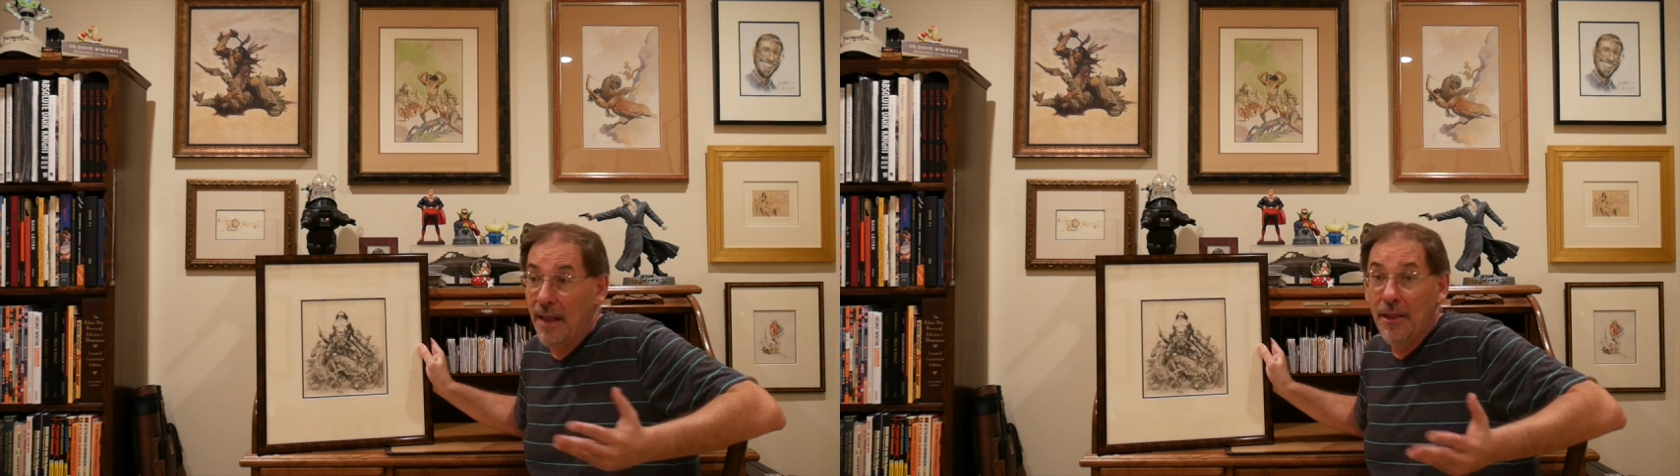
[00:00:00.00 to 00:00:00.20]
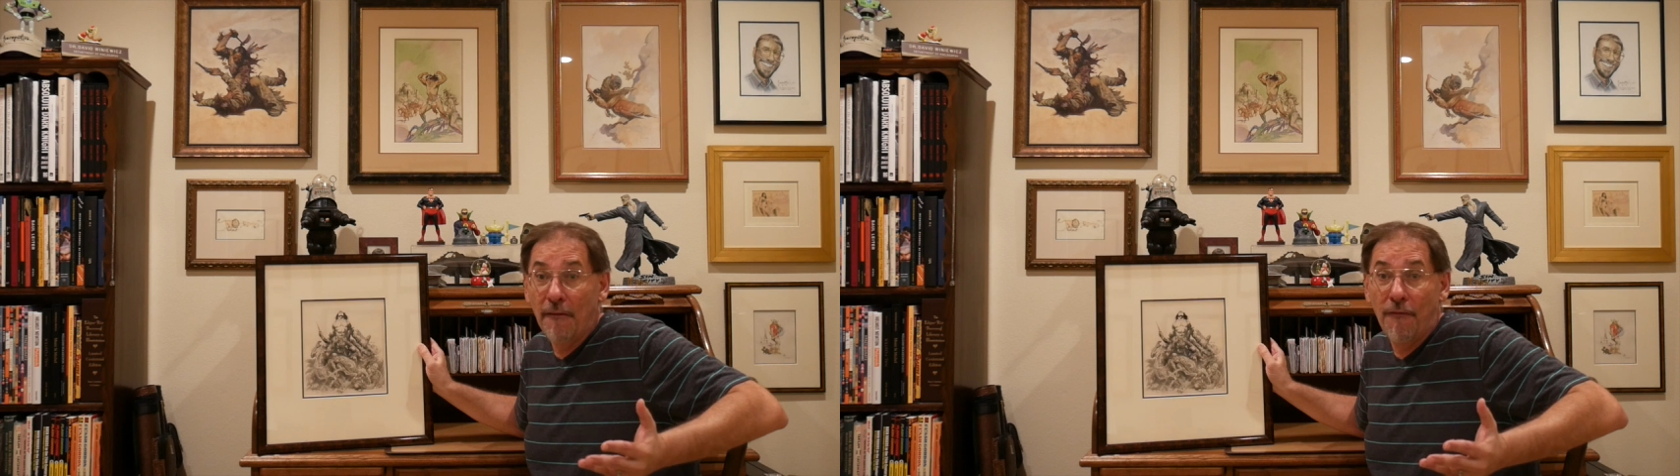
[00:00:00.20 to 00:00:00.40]

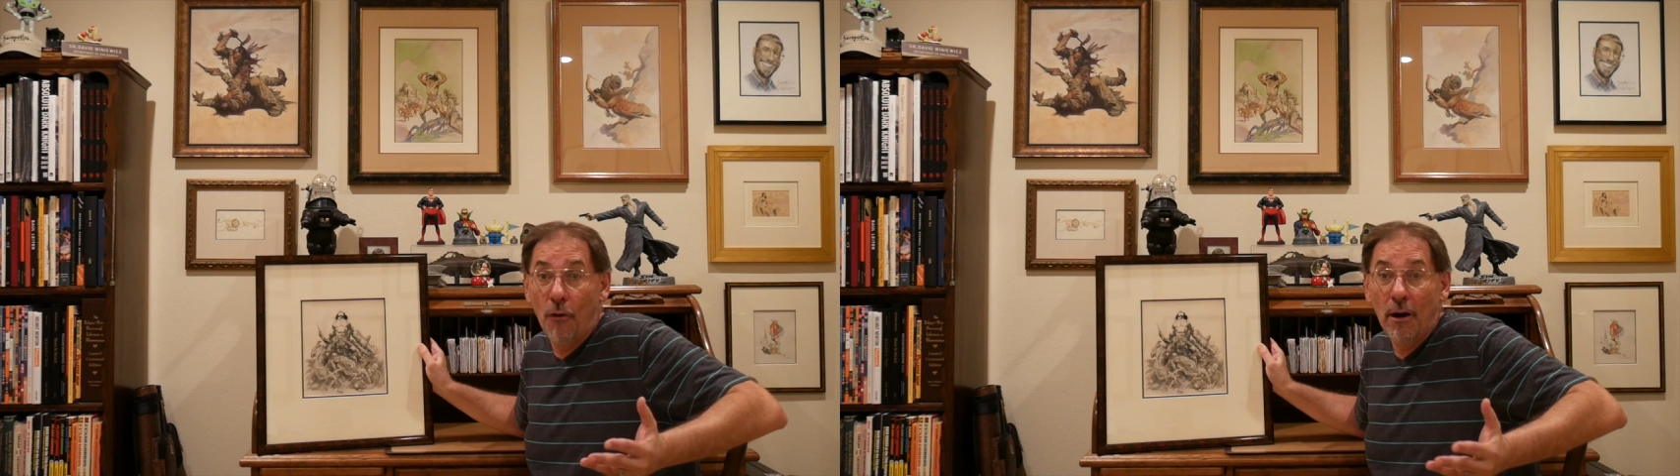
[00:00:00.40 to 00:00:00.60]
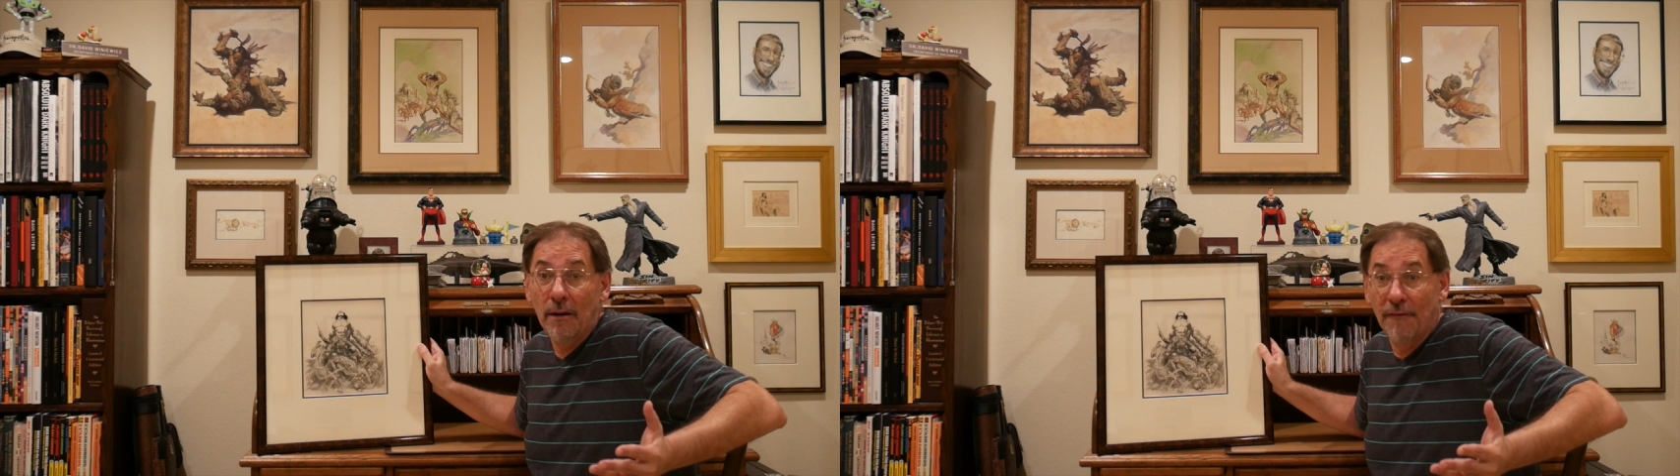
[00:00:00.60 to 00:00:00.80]
and
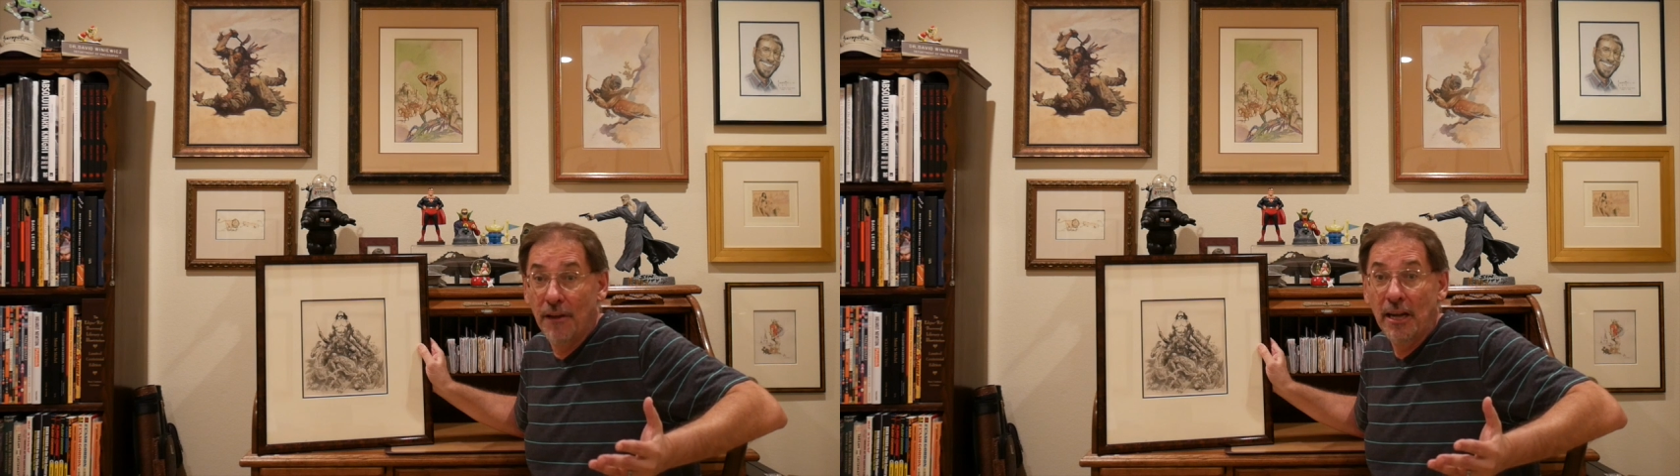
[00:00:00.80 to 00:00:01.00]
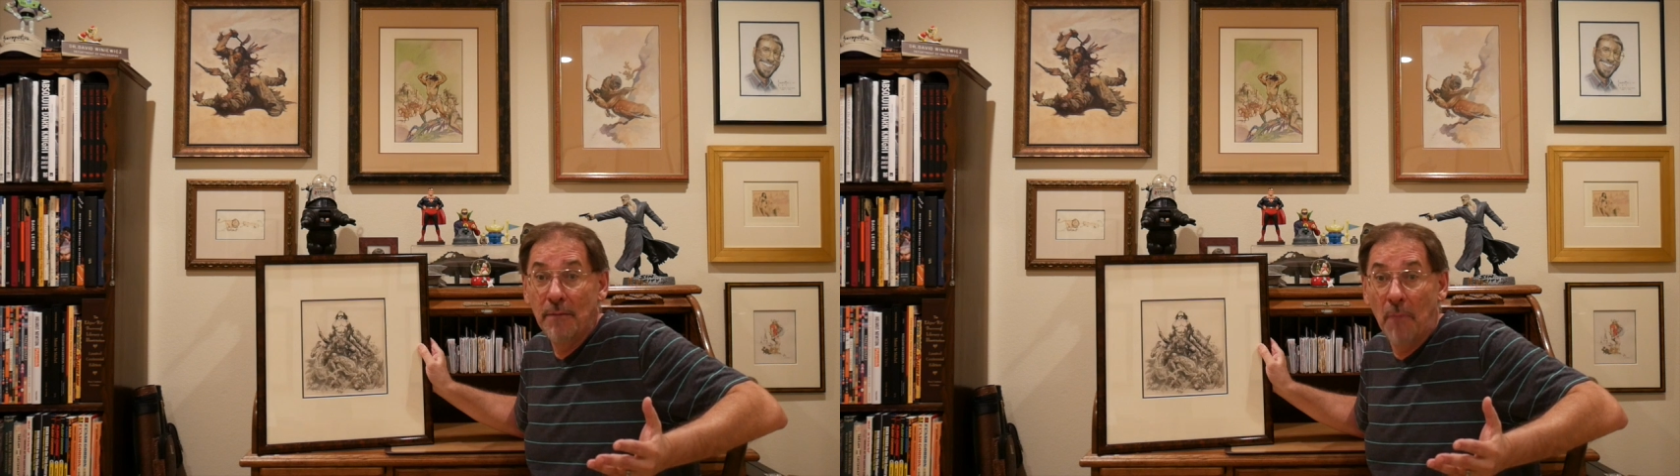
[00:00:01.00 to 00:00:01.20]
therefore, if
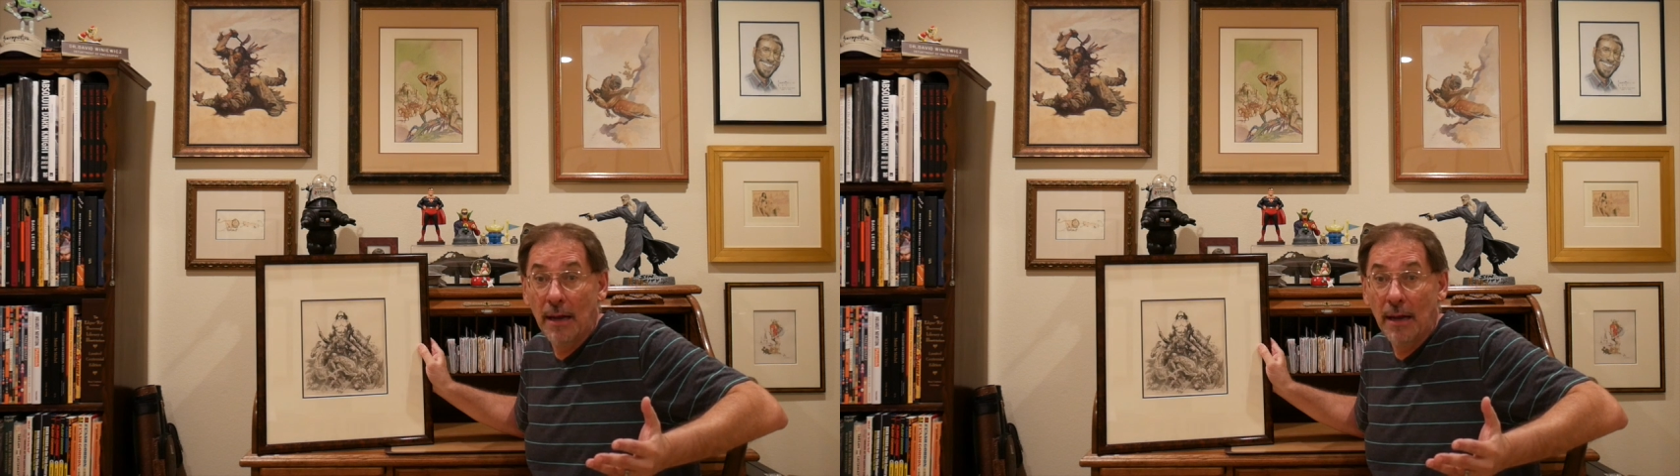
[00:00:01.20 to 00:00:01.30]
you need